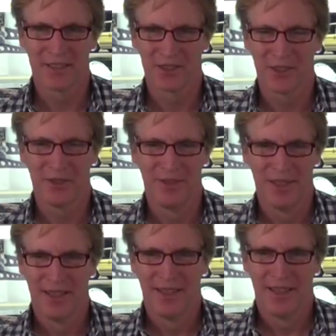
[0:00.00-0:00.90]
So
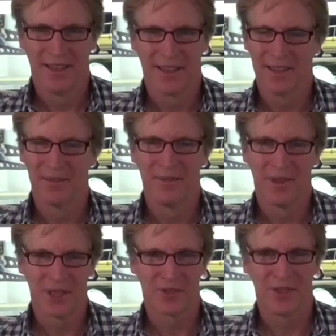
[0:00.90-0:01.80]
again,
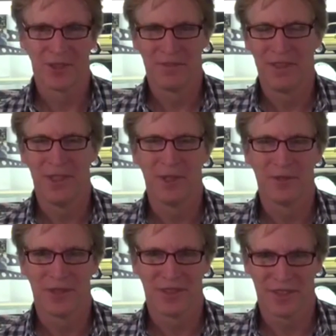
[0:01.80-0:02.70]
watch for another
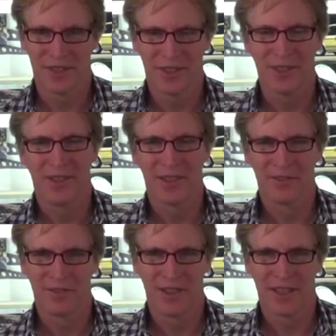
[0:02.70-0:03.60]
video with uh, all the
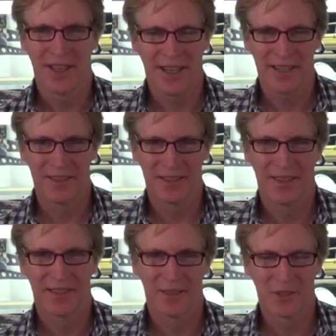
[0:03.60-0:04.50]
other fun I had to
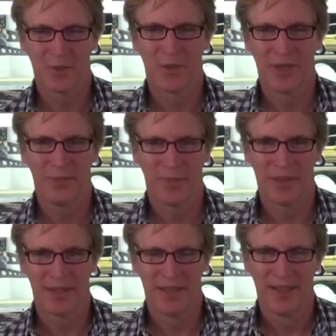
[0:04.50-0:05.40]
get to this point,
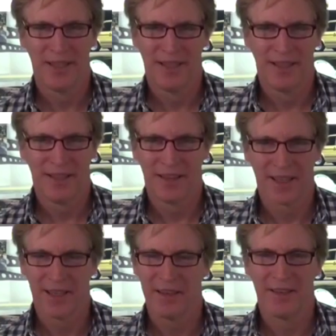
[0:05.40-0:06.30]
but
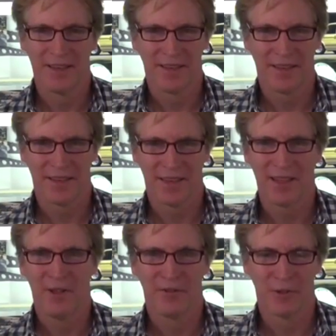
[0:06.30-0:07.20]
again,
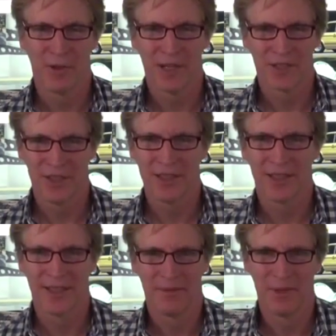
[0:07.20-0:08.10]
Thank you for watching,
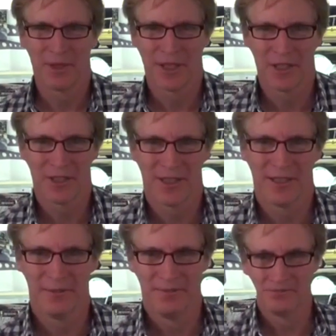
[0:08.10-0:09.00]
and we'll catch you
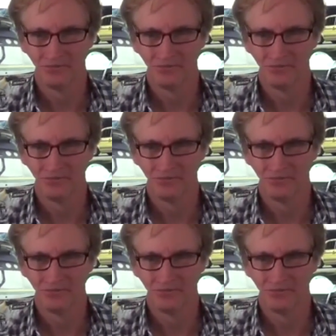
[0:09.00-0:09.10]
later.